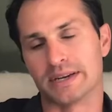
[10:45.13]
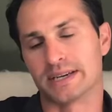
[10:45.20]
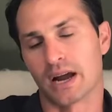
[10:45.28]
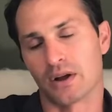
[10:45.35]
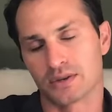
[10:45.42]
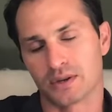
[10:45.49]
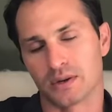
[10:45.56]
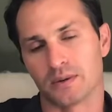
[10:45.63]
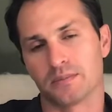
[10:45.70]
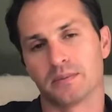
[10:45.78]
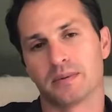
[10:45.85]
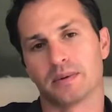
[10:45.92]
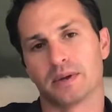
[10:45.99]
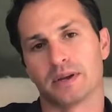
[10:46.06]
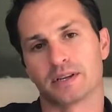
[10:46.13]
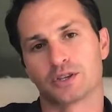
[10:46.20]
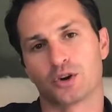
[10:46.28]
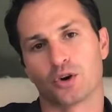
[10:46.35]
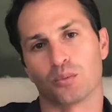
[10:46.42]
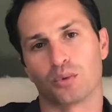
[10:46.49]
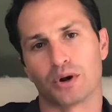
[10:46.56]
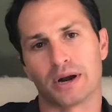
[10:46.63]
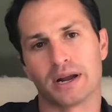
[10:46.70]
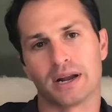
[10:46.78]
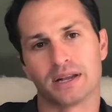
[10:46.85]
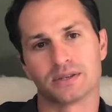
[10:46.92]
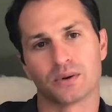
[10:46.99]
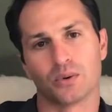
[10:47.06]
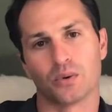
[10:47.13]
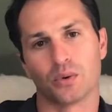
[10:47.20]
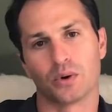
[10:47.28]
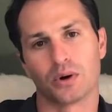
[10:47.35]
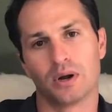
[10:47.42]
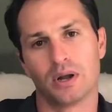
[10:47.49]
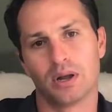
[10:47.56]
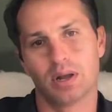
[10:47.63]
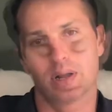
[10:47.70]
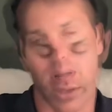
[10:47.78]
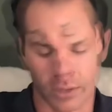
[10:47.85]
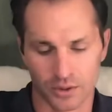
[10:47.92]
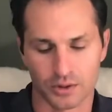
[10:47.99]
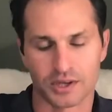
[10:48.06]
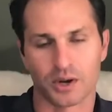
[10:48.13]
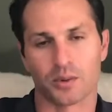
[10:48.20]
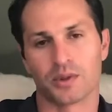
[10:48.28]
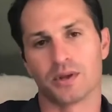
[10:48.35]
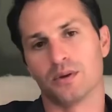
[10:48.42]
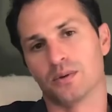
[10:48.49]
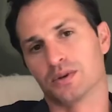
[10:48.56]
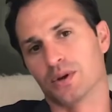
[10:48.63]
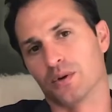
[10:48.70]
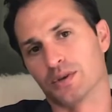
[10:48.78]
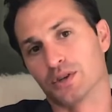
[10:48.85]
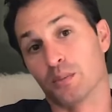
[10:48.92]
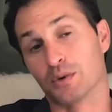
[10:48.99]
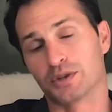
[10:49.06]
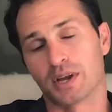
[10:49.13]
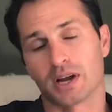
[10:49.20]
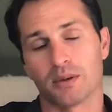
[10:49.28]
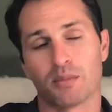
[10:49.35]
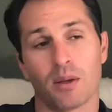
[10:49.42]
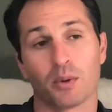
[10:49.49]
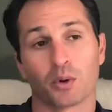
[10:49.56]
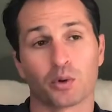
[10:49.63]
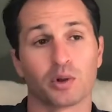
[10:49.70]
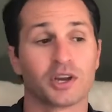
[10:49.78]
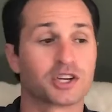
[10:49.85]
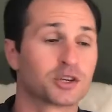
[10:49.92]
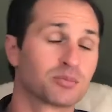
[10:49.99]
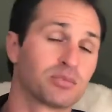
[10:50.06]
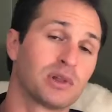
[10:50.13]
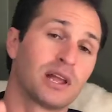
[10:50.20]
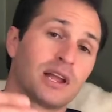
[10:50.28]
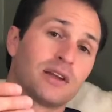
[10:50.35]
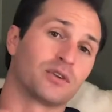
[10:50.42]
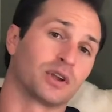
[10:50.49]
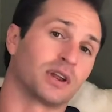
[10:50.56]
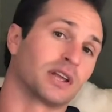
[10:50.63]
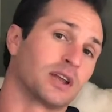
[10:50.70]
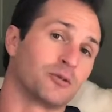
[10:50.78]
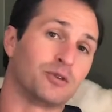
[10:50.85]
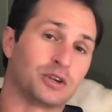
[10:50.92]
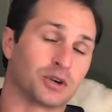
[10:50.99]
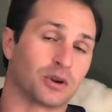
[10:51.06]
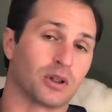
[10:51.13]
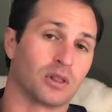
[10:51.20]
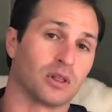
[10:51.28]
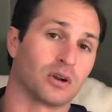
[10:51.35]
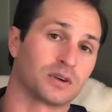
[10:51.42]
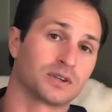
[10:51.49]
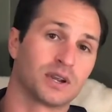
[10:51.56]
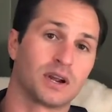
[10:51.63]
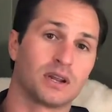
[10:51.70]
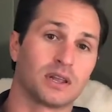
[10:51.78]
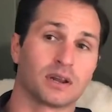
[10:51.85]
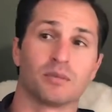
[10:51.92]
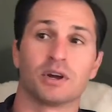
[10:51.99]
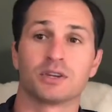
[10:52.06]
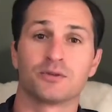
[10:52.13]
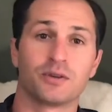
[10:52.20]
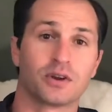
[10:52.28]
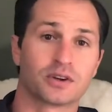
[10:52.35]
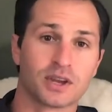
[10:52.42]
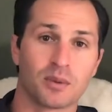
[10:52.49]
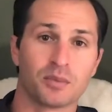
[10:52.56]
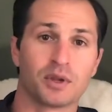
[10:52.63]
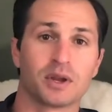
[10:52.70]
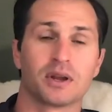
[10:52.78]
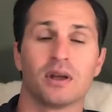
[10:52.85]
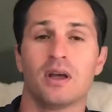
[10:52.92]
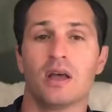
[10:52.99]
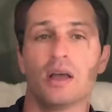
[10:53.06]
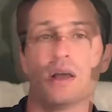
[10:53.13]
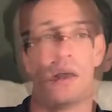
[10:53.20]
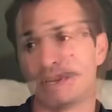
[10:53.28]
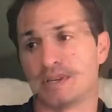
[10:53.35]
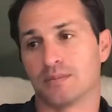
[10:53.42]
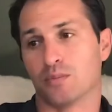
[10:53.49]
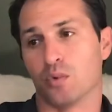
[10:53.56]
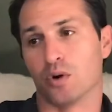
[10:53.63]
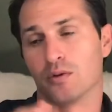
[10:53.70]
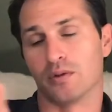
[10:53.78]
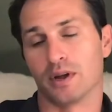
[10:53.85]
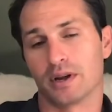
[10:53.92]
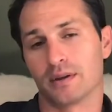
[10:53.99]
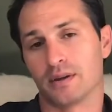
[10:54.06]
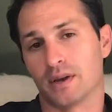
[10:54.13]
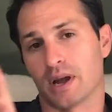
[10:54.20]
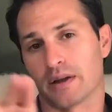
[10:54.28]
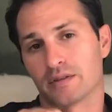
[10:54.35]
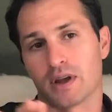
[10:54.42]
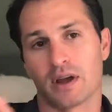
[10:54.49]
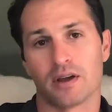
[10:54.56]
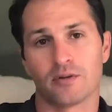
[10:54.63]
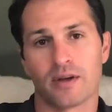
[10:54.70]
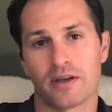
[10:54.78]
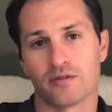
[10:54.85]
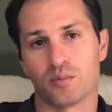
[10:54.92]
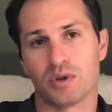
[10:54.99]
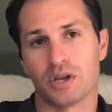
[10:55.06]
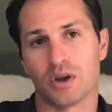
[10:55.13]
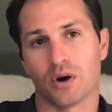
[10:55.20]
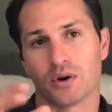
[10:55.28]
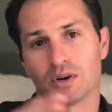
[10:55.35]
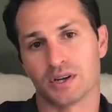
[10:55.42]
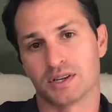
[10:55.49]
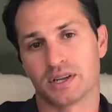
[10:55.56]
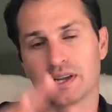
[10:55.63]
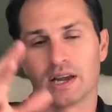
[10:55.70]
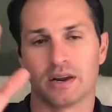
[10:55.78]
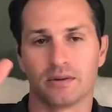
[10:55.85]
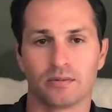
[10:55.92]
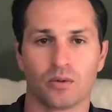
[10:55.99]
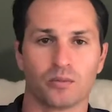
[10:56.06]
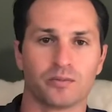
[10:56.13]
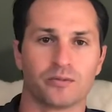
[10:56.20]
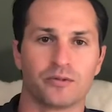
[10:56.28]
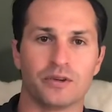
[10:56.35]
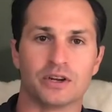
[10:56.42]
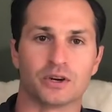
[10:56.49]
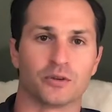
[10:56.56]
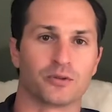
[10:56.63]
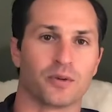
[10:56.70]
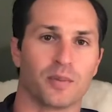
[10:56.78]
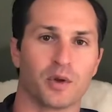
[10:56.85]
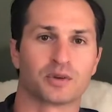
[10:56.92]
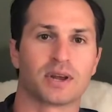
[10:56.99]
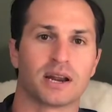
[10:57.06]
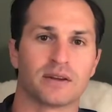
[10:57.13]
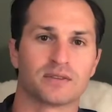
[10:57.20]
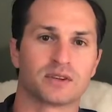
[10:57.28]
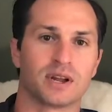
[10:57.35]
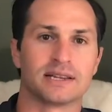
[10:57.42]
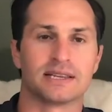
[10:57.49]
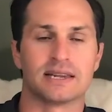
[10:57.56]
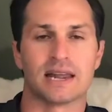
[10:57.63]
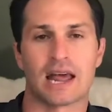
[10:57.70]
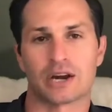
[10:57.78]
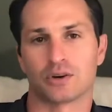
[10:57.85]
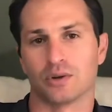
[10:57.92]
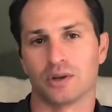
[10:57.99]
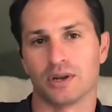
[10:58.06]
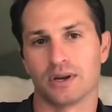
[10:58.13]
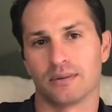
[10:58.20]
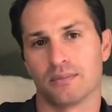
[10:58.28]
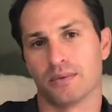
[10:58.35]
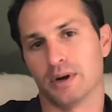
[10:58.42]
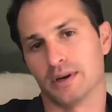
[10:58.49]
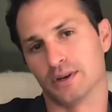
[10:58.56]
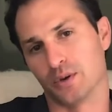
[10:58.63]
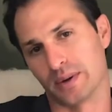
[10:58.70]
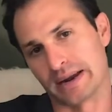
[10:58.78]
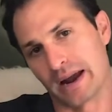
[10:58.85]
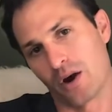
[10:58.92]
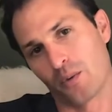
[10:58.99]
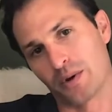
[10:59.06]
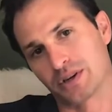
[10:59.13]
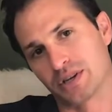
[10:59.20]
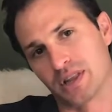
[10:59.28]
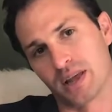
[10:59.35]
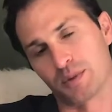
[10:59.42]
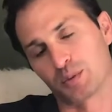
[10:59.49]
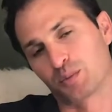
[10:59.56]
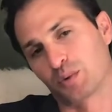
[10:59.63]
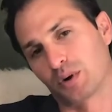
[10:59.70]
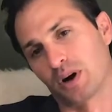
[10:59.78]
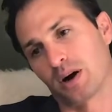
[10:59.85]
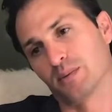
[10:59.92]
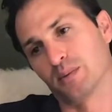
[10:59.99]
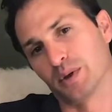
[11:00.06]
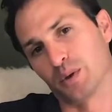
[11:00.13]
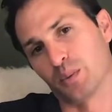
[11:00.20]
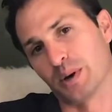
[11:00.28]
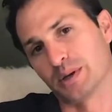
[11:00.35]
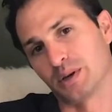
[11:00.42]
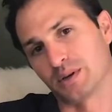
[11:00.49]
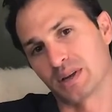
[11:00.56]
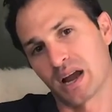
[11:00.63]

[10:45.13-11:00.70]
out to external brands or get associated with you. So it's almost like a public relations play. If you're going to get featured on a large site like BuzzFeed or something, it's more of like you got to have heavy PR just to get featured from those kind of sites naturally. But doing outreach to them is probably a waste of your